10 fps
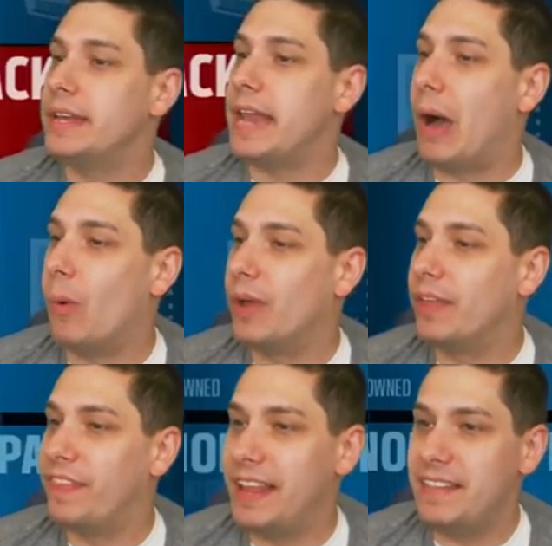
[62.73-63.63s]
Now,
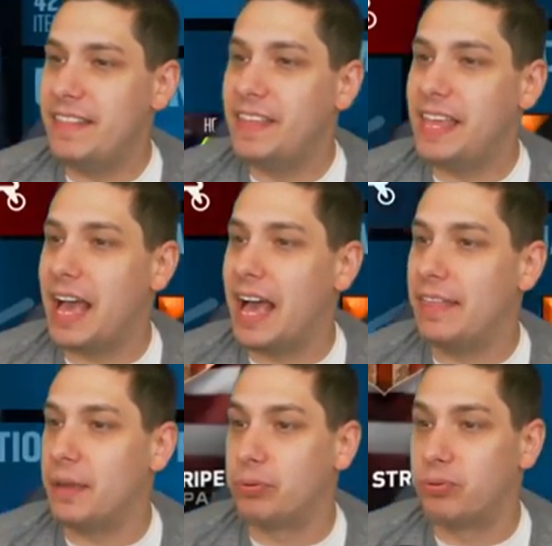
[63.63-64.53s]
within the uh,
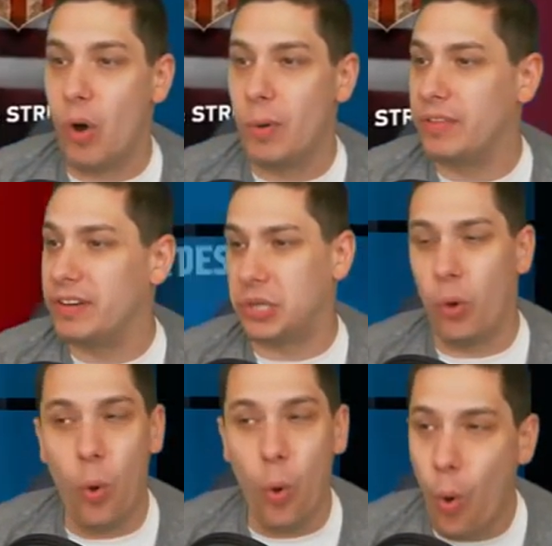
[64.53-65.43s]
the promo, there's a
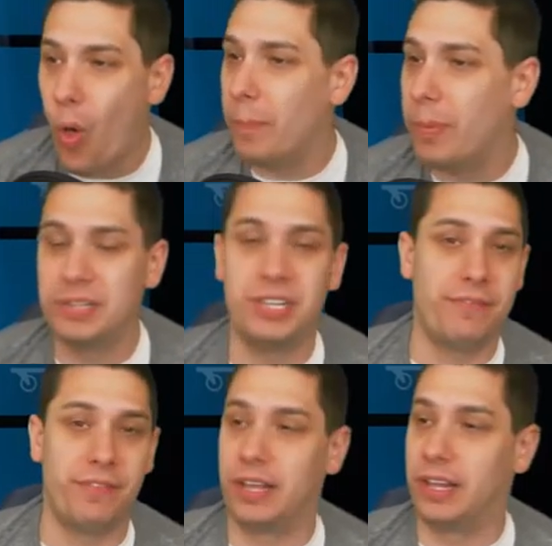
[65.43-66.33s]
whole bunch of
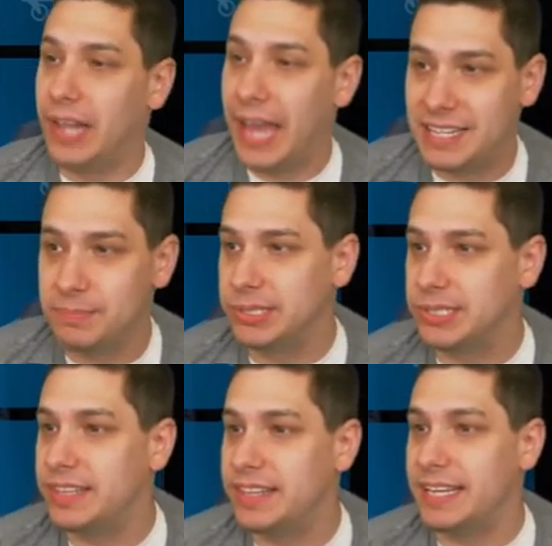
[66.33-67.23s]
different
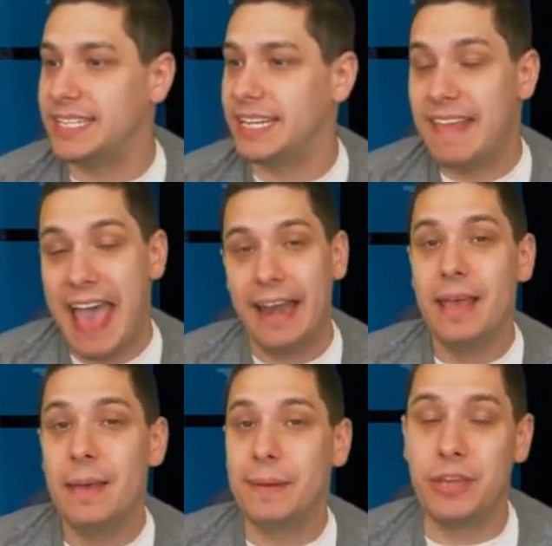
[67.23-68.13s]
collectibles and things like that,
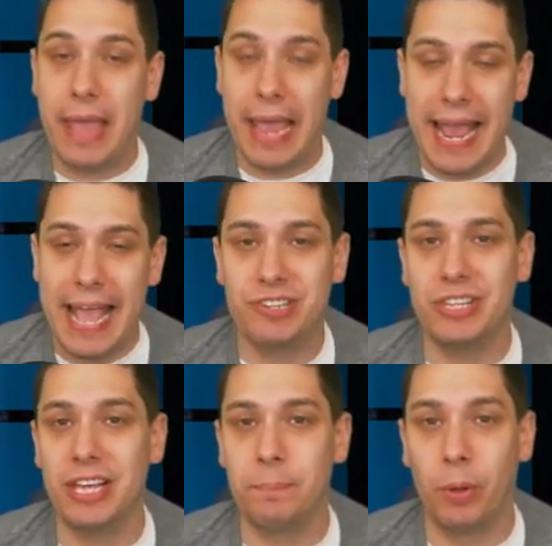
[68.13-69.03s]
but you can
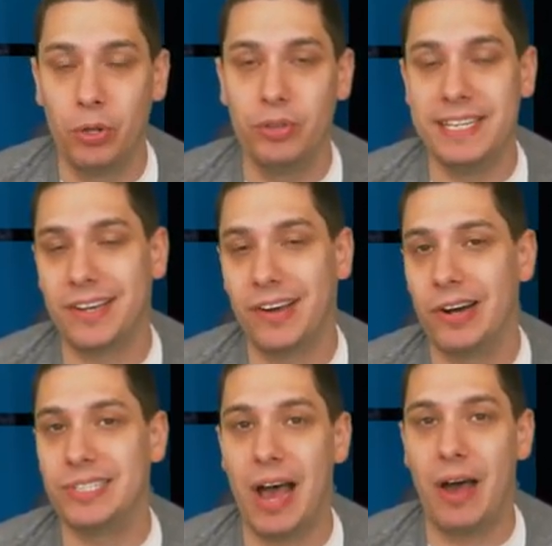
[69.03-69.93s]
actually pull these
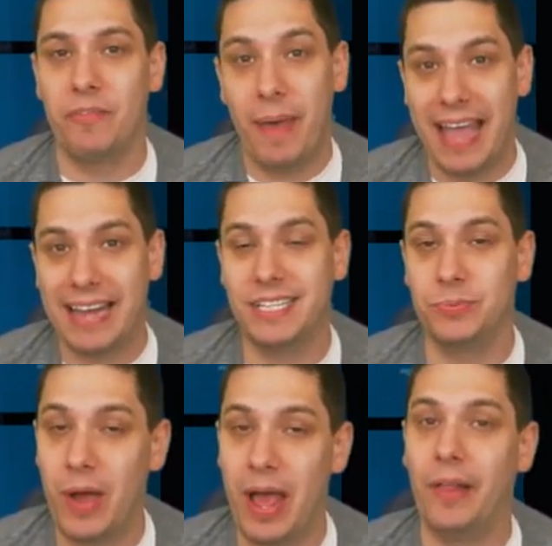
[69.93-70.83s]
cards out of packs
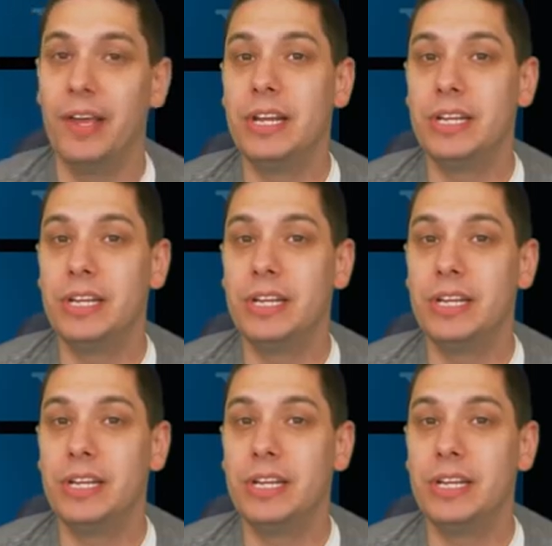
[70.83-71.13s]
as well.